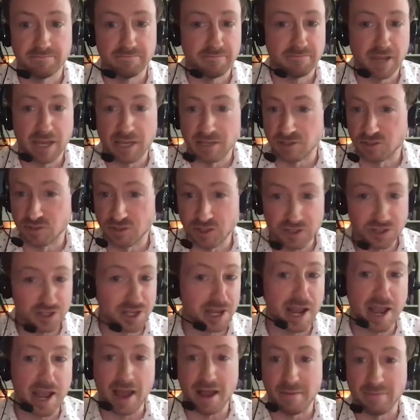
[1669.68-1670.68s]
It's just
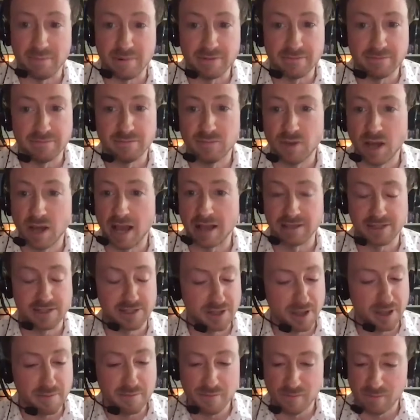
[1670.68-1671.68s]
going to happen. At
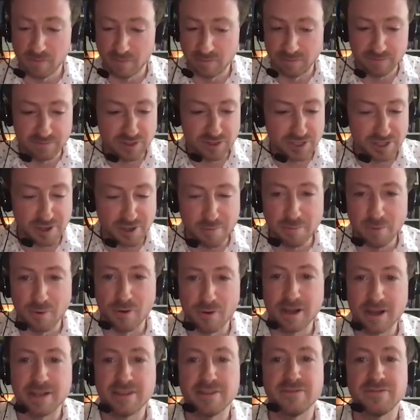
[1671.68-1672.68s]
some
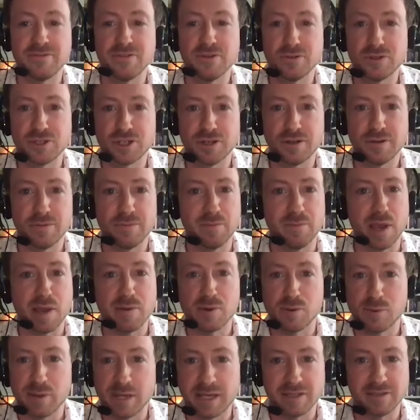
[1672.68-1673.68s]
point in the future, maybe
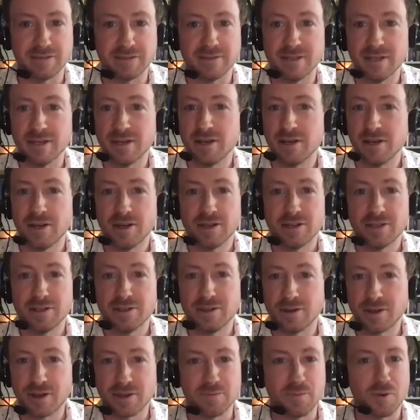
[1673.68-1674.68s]
we can
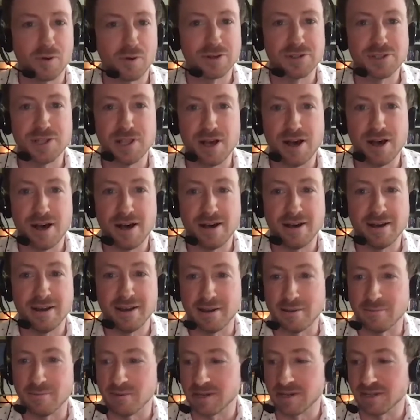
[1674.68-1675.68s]
look at Moore's law
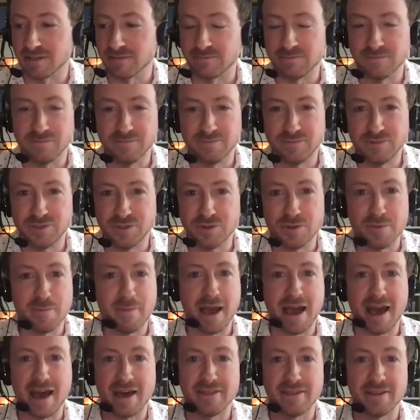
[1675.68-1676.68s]
and we can do the
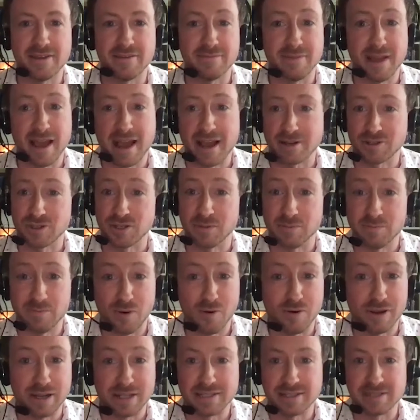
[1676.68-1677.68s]
math and actually
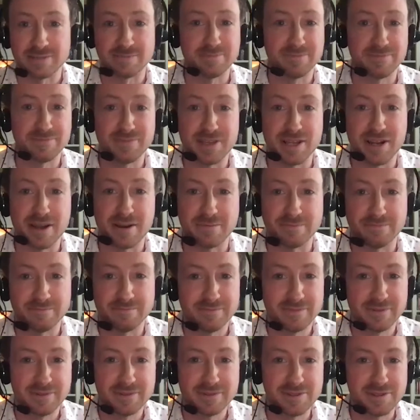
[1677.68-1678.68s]
point to
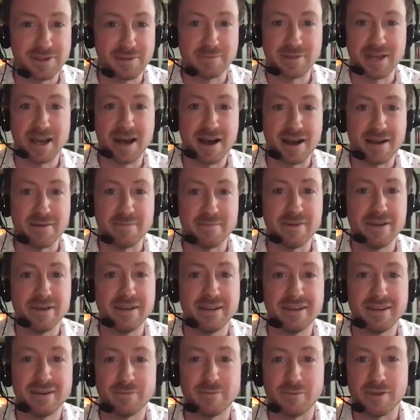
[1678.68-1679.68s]
some time
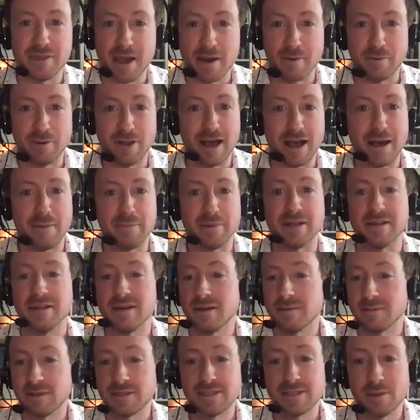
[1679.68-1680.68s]
when that will happen.
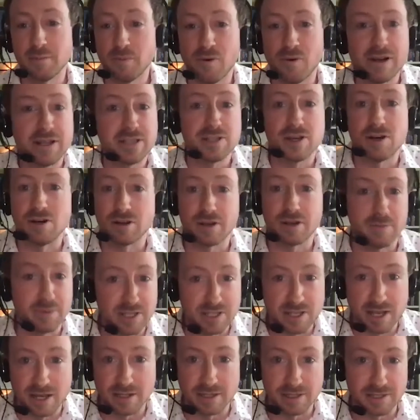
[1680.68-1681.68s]
But at some point, it's all going to be
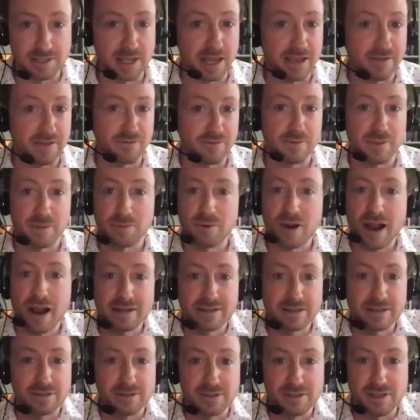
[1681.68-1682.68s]
solid state, from the
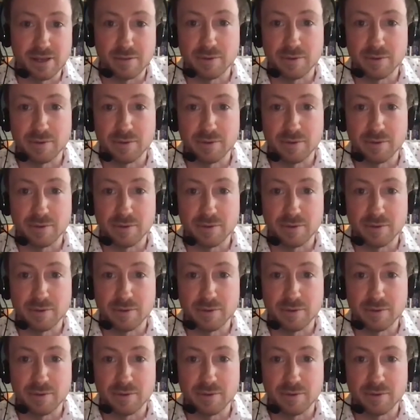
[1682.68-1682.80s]
practicals that we